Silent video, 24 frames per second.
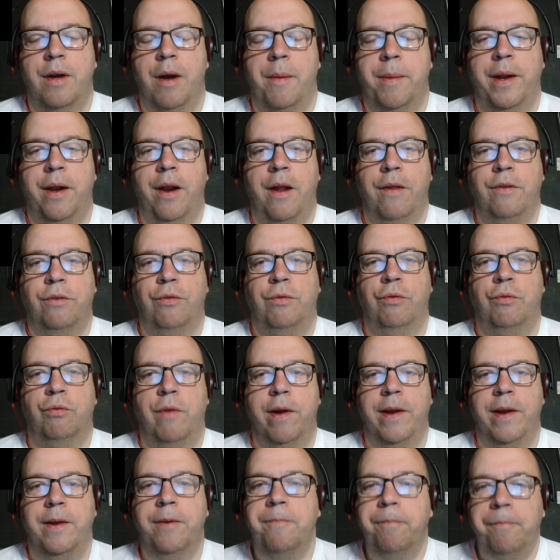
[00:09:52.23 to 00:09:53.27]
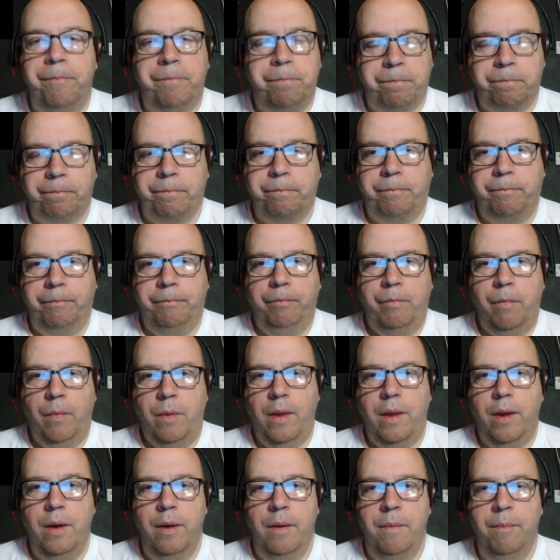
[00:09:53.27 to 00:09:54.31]
I mean, I know this was written
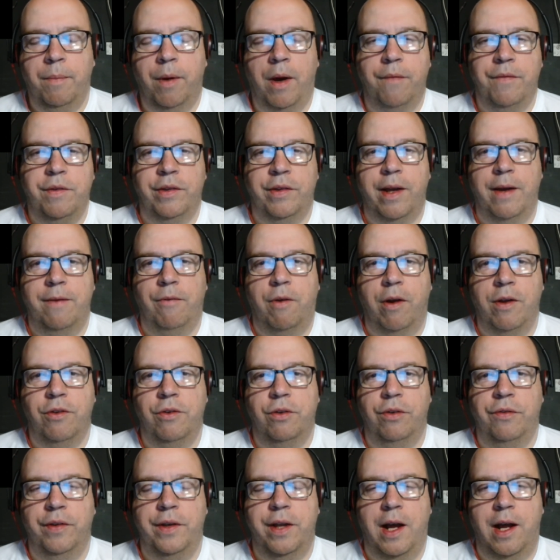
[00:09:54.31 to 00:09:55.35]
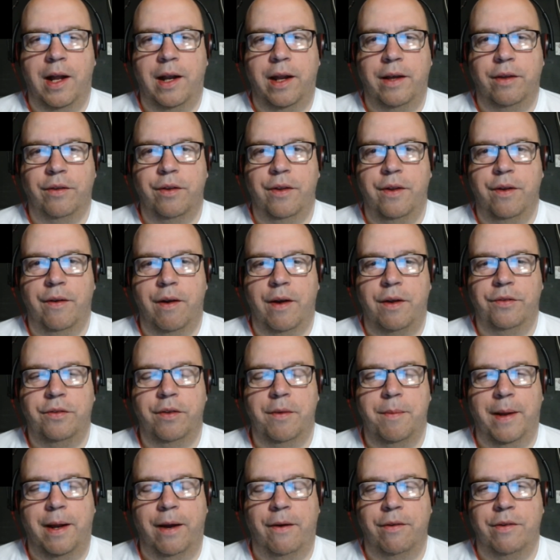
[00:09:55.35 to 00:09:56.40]
by the same writers as the Daleks, and there are
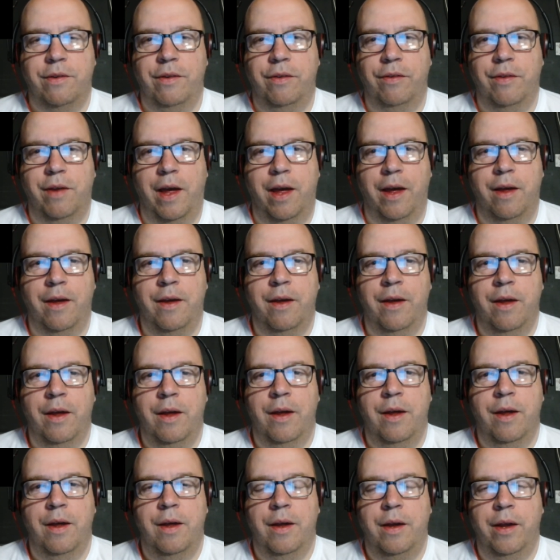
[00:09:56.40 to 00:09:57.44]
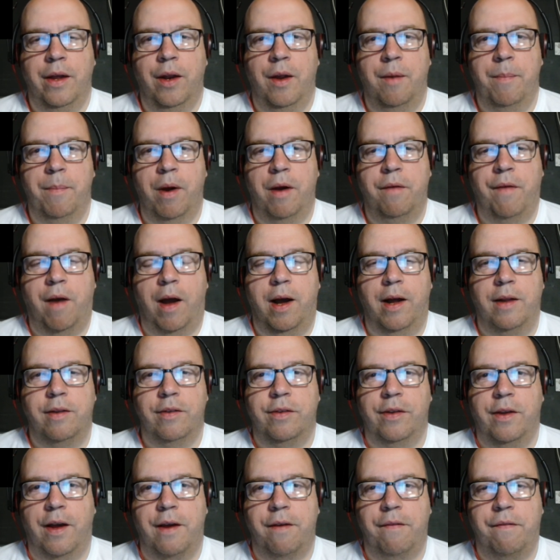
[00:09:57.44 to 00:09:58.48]
similarities here, you know, both hard
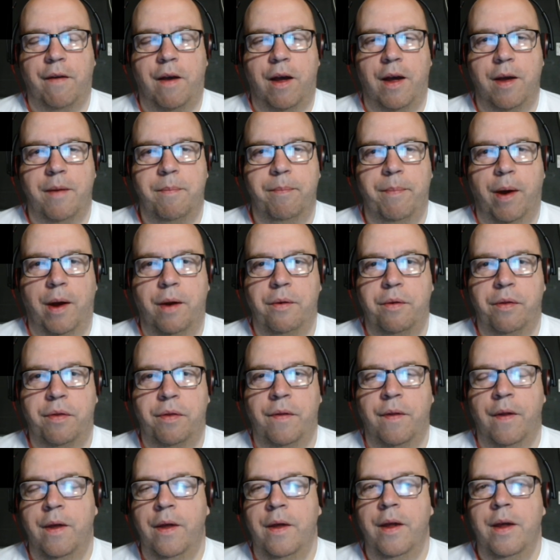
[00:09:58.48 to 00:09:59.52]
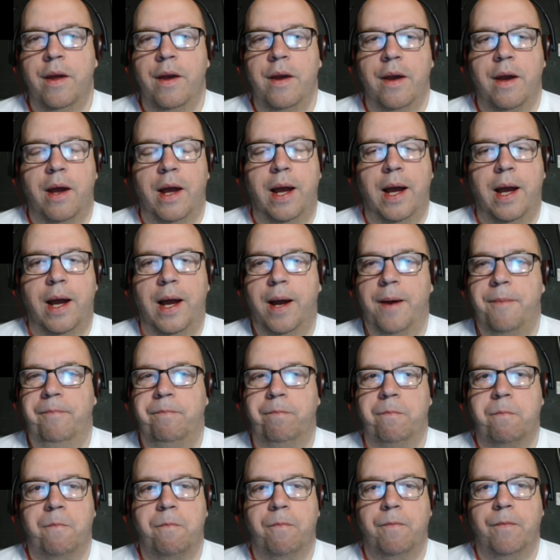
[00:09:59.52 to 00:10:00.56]
sci-fi, both,
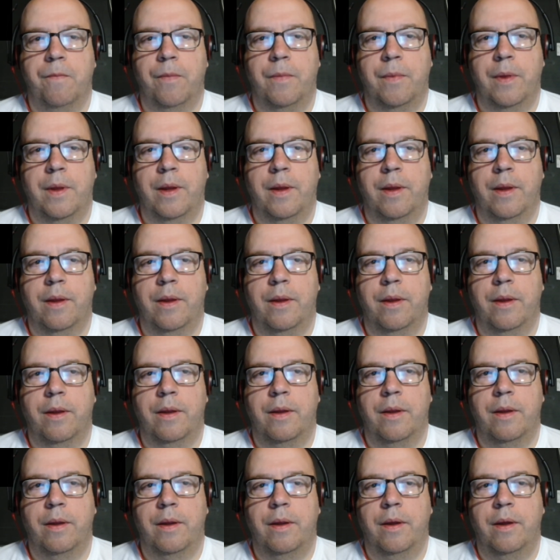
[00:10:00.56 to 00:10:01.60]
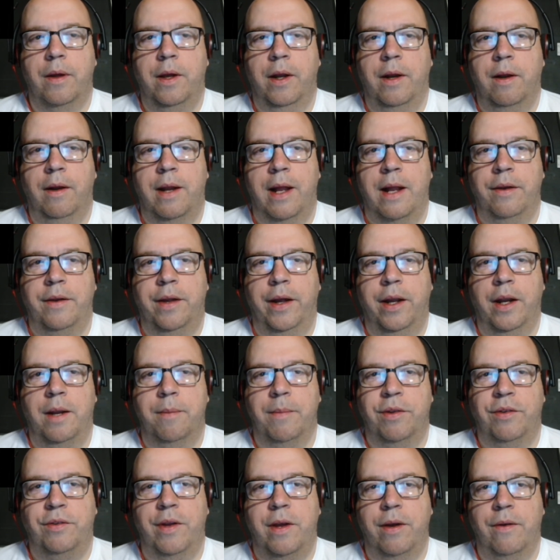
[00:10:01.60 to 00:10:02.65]
you know, landing in a
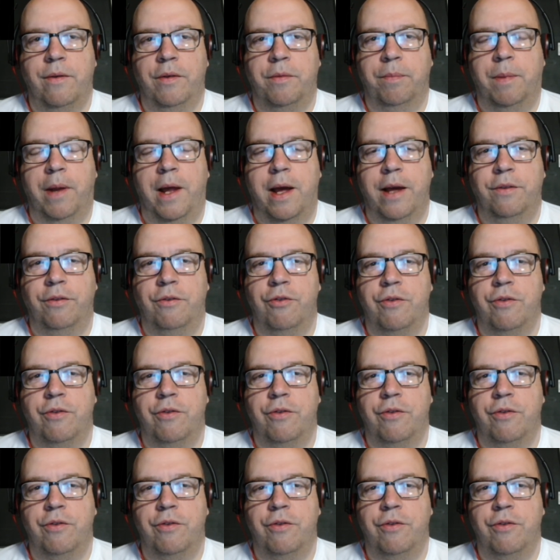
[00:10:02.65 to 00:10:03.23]
mysterious place